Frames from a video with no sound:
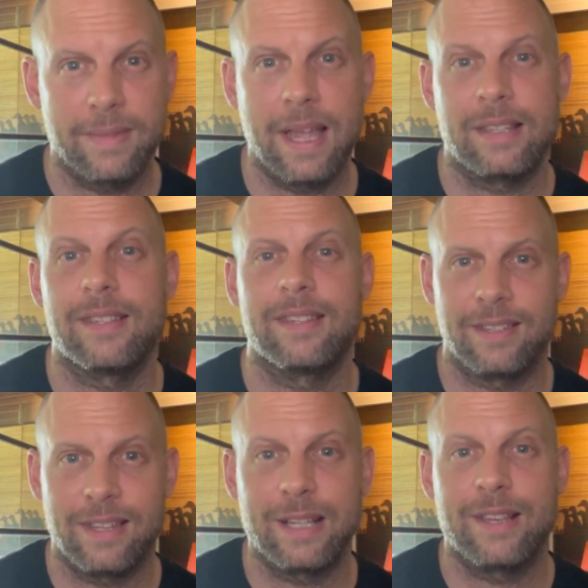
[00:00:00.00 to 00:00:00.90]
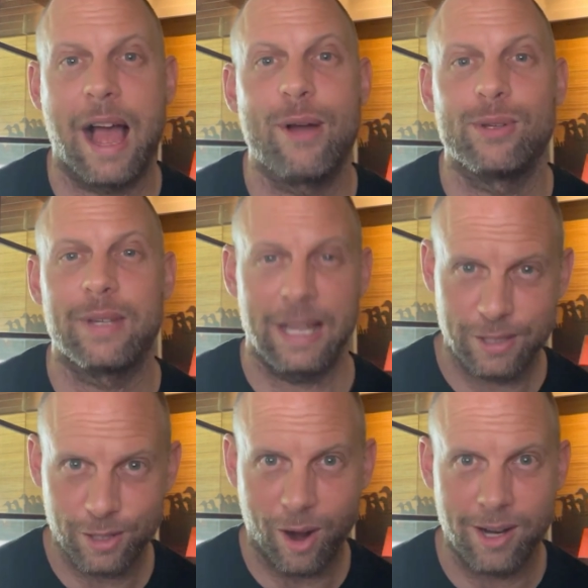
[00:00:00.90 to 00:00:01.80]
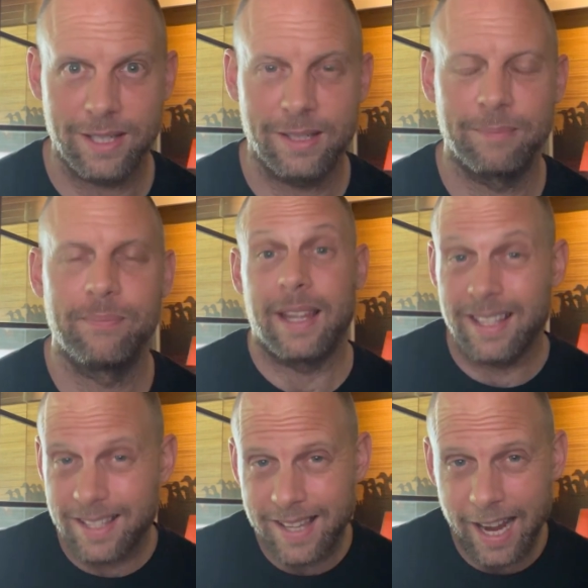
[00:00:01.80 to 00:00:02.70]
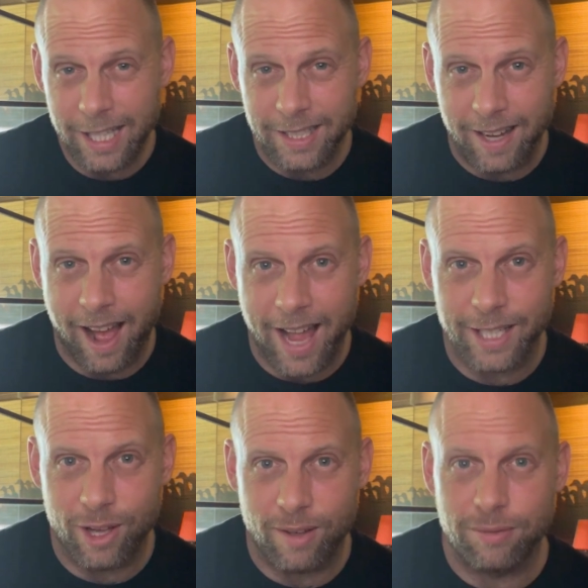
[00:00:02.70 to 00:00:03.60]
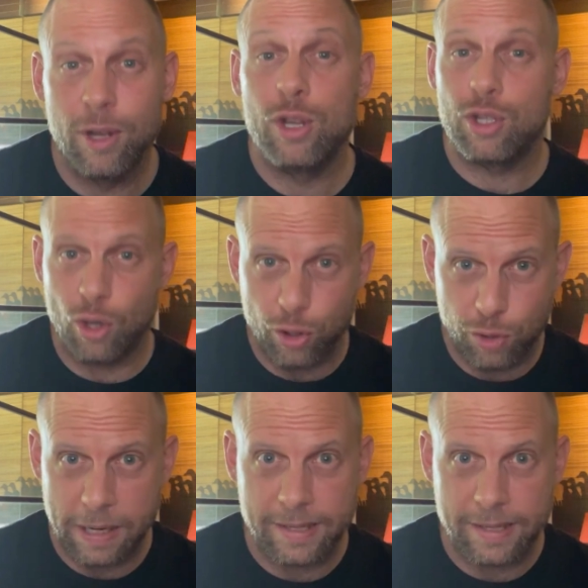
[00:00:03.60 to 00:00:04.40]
that's how you get started. Then the second kind of social